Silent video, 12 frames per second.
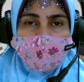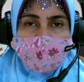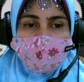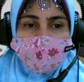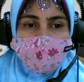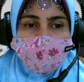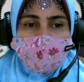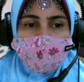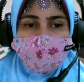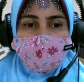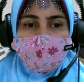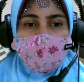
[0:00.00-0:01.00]
classroom
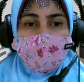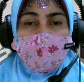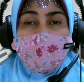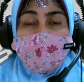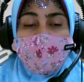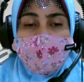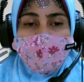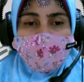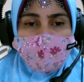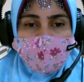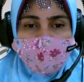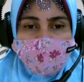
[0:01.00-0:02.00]
is crime
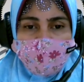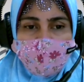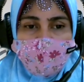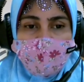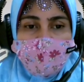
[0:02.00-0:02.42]
story.